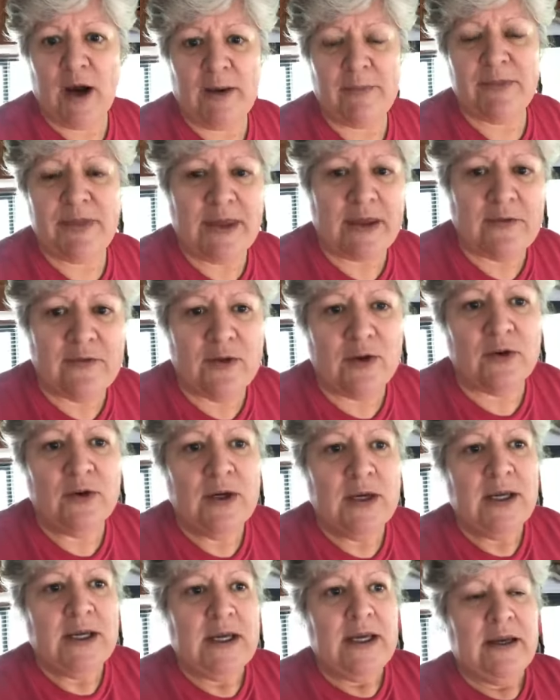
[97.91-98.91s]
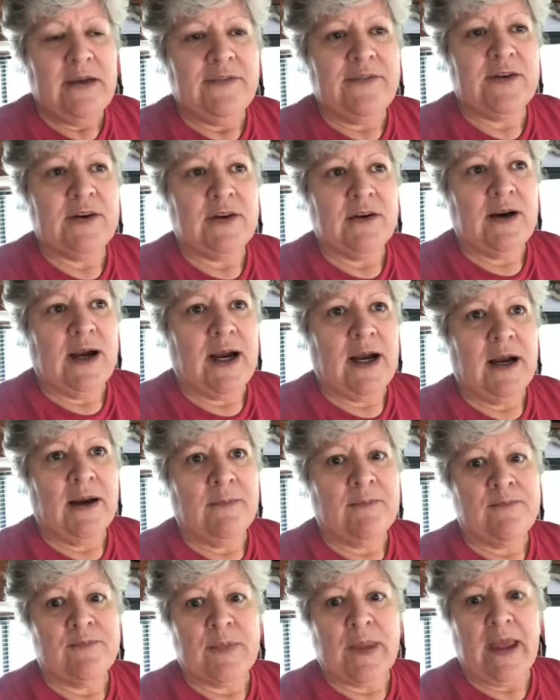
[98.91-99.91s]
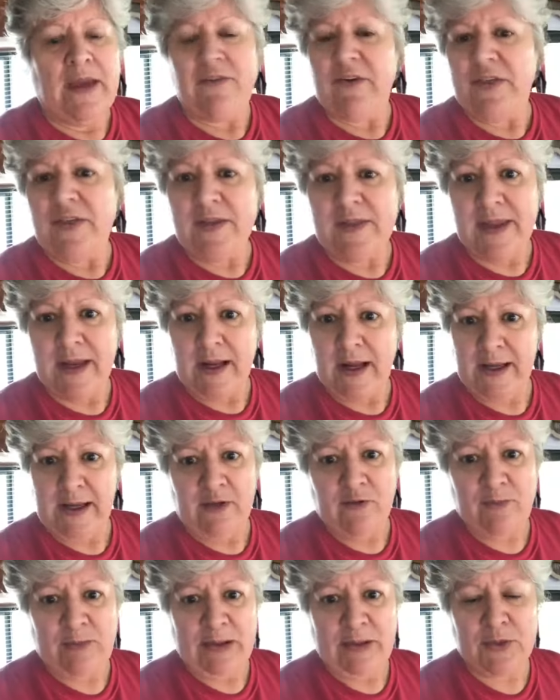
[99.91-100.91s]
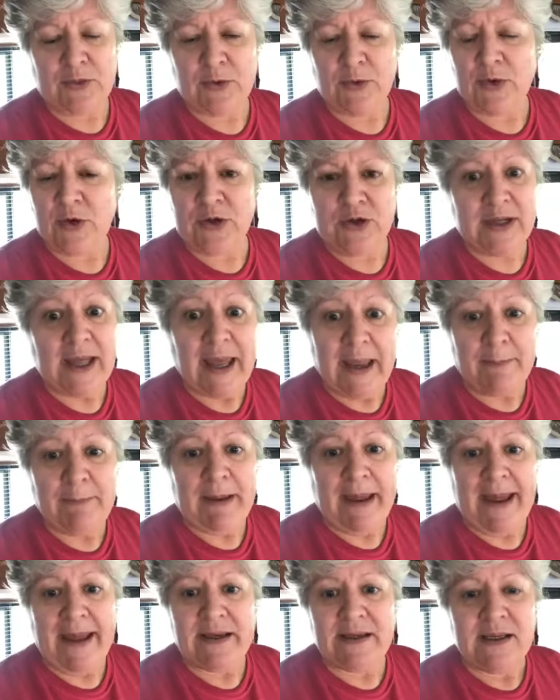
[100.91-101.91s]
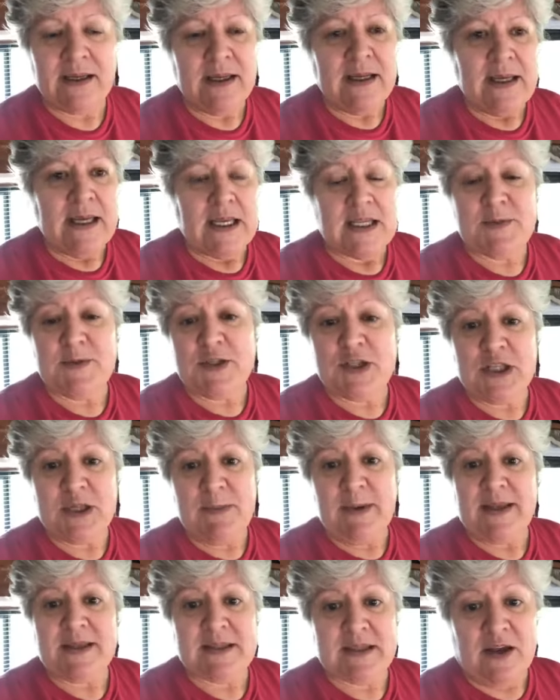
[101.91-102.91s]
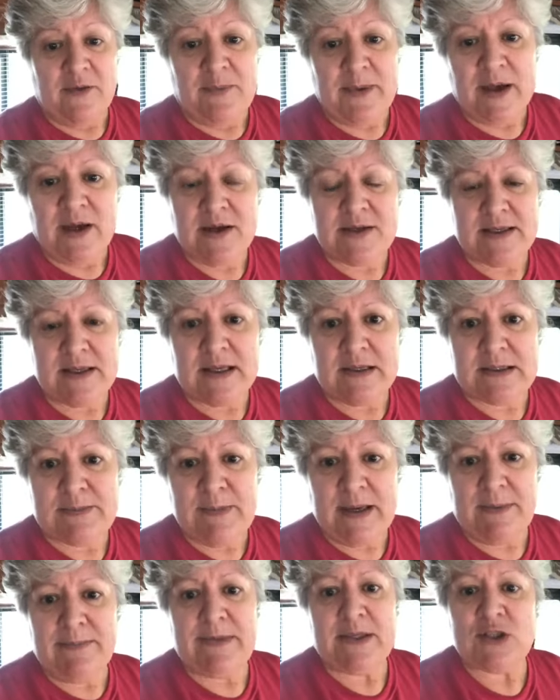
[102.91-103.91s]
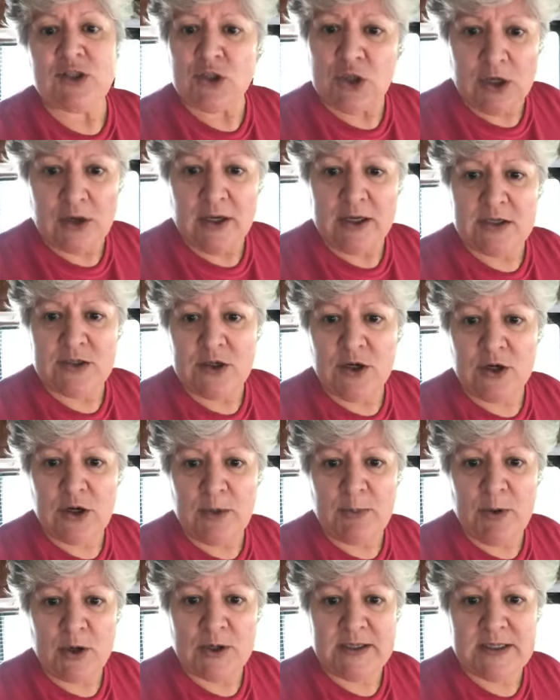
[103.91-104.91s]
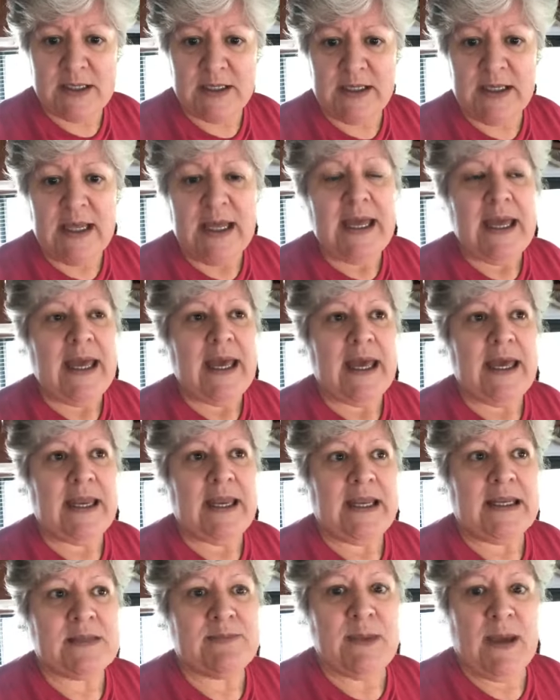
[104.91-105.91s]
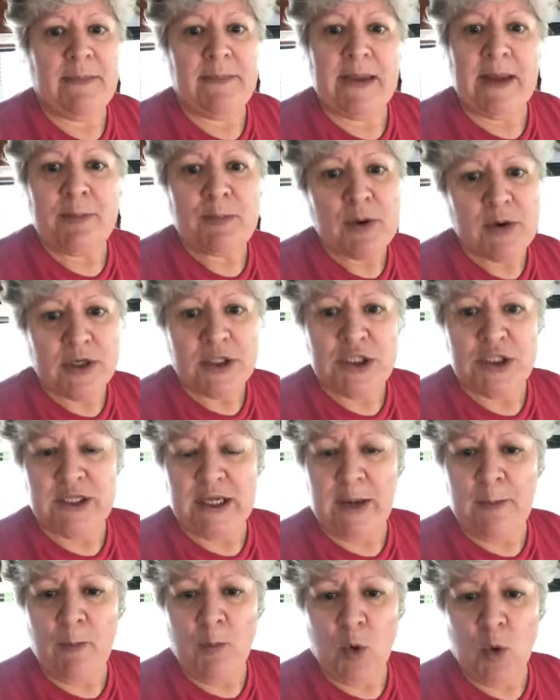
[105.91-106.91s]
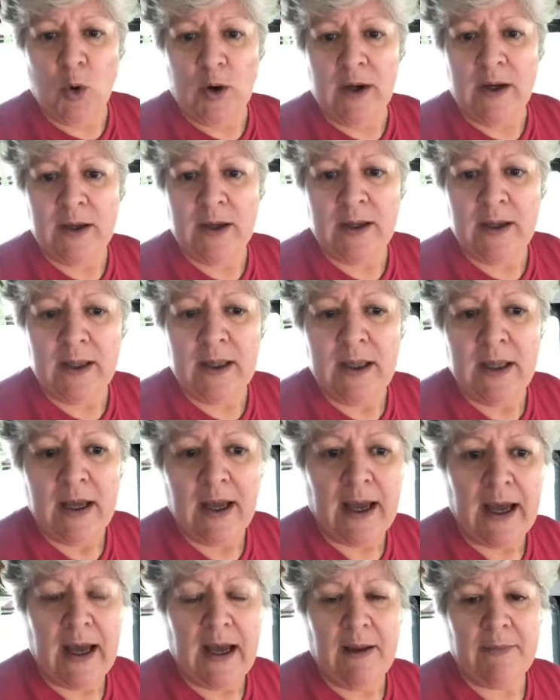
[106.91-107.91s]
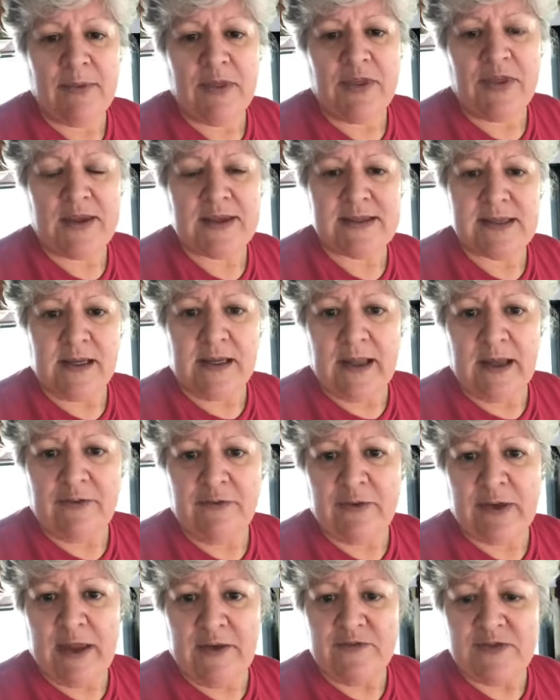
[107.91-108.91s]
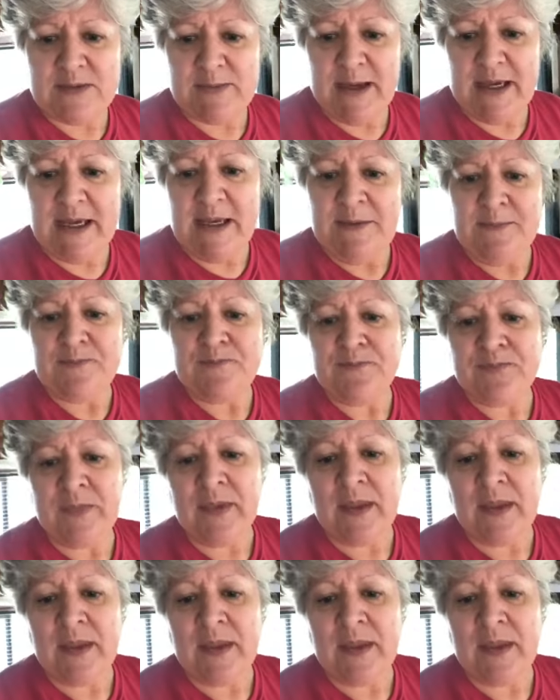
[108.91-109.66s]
I'm thankful for everything that I have been through, good and bad, especially the bad stuff, because it's made me a stronger person. It has made me appreciate more the things that life gives me.